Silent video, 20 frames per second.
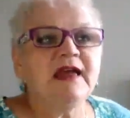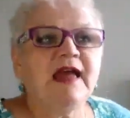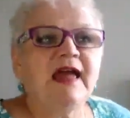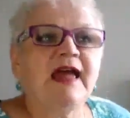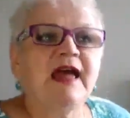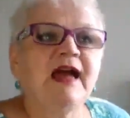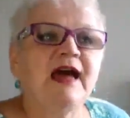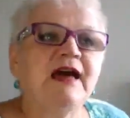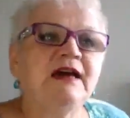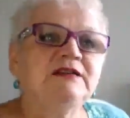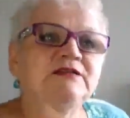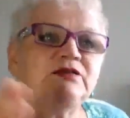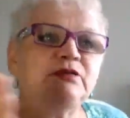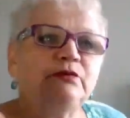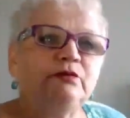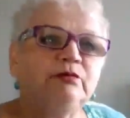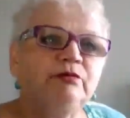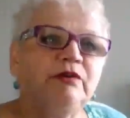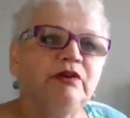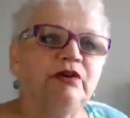and
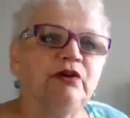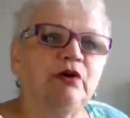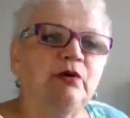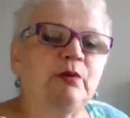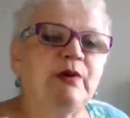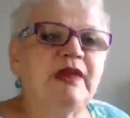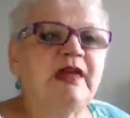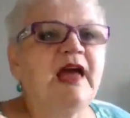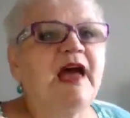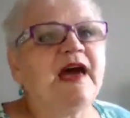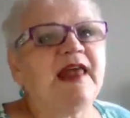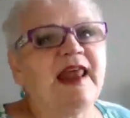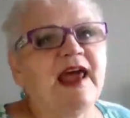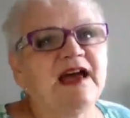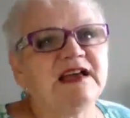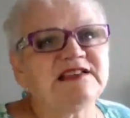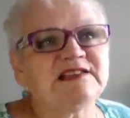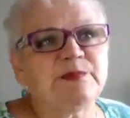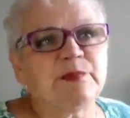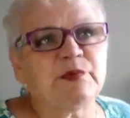you know we had
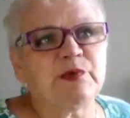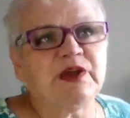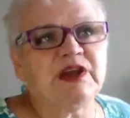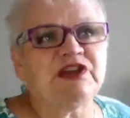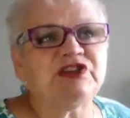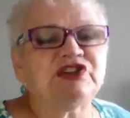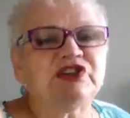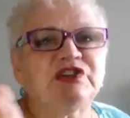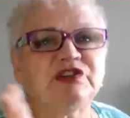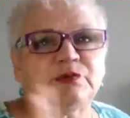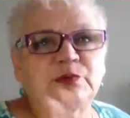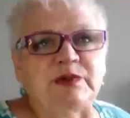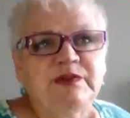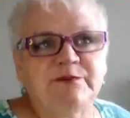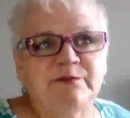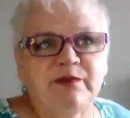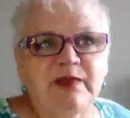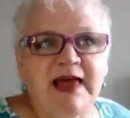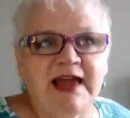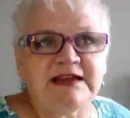aspirations,
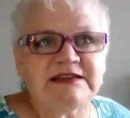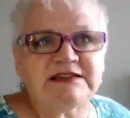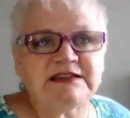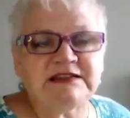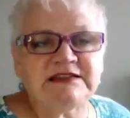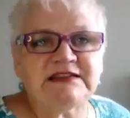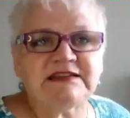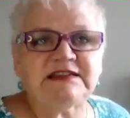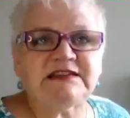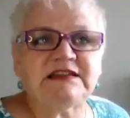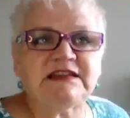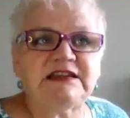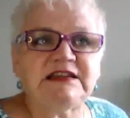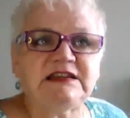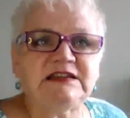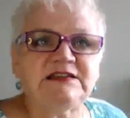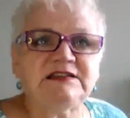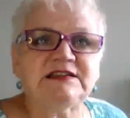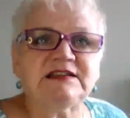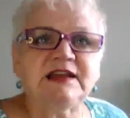we planted
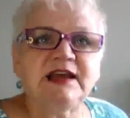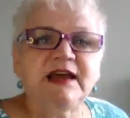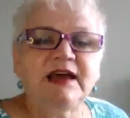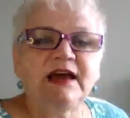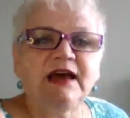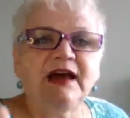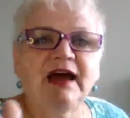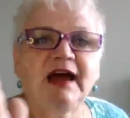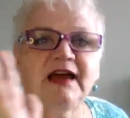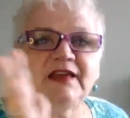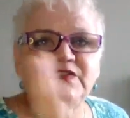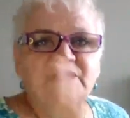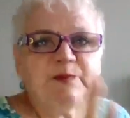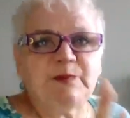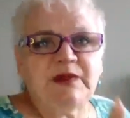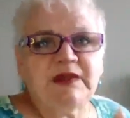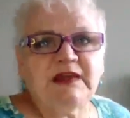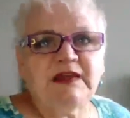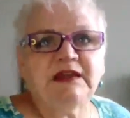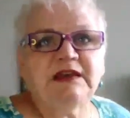seeds at the
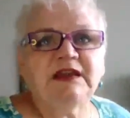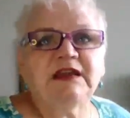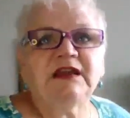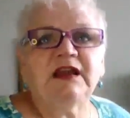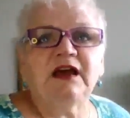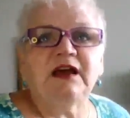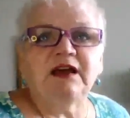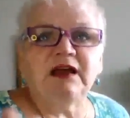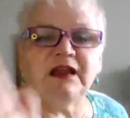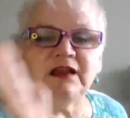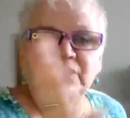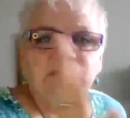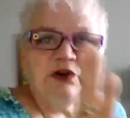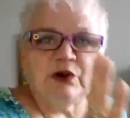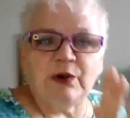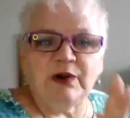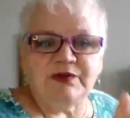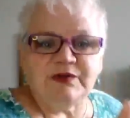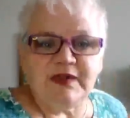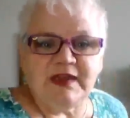beginning, at, uh, you
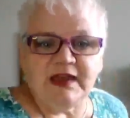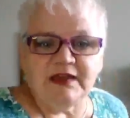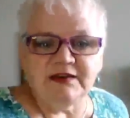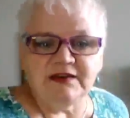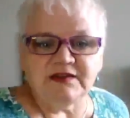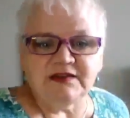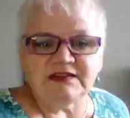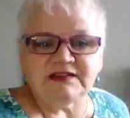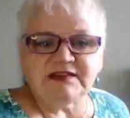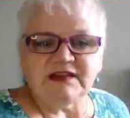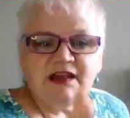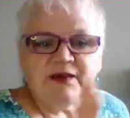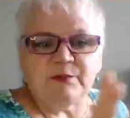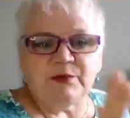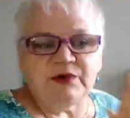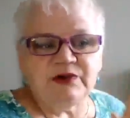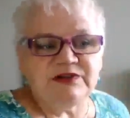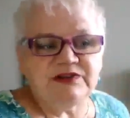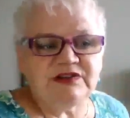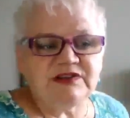know, at the end of the
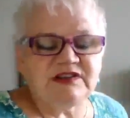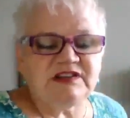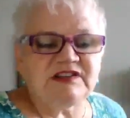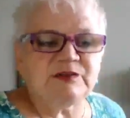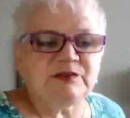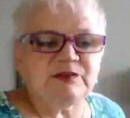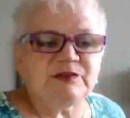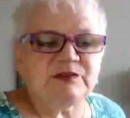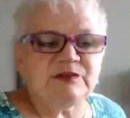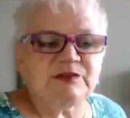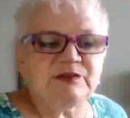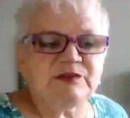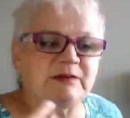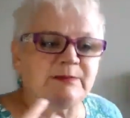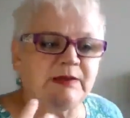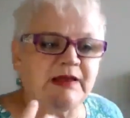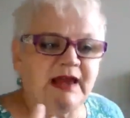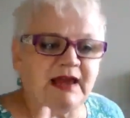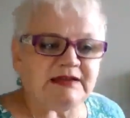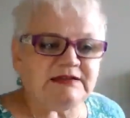summer into the spring, we
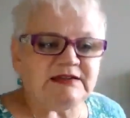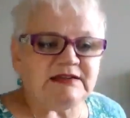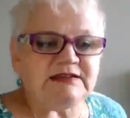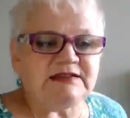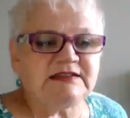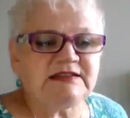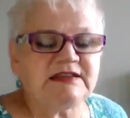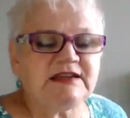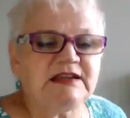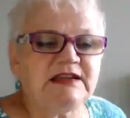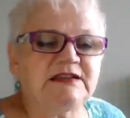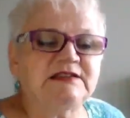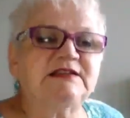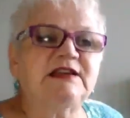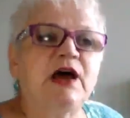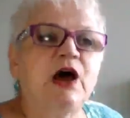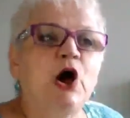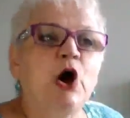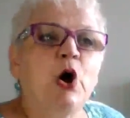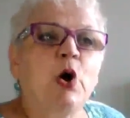planted seeds.
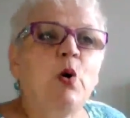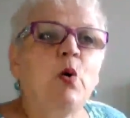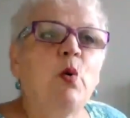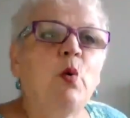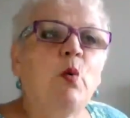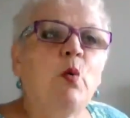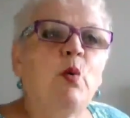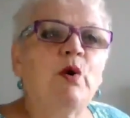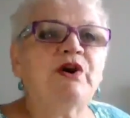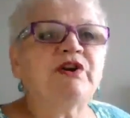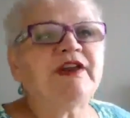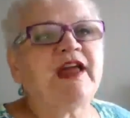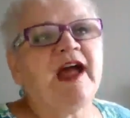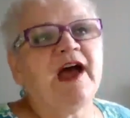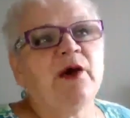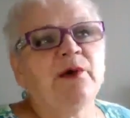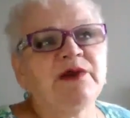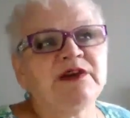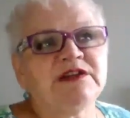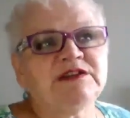We're
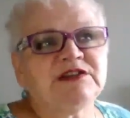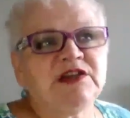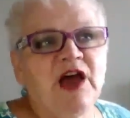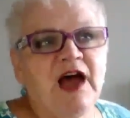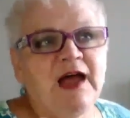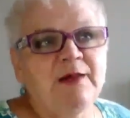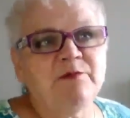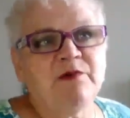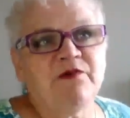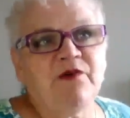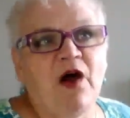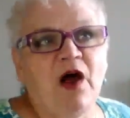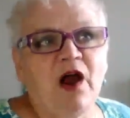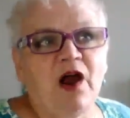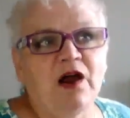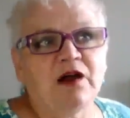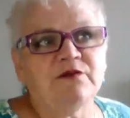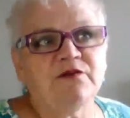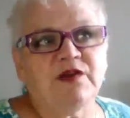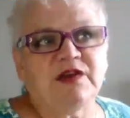now in a time of
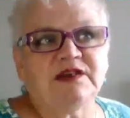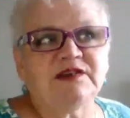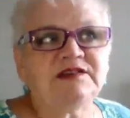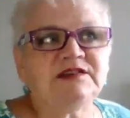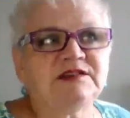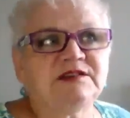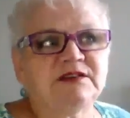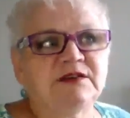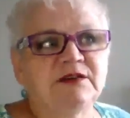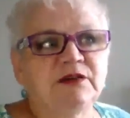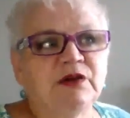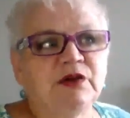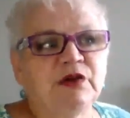harvest,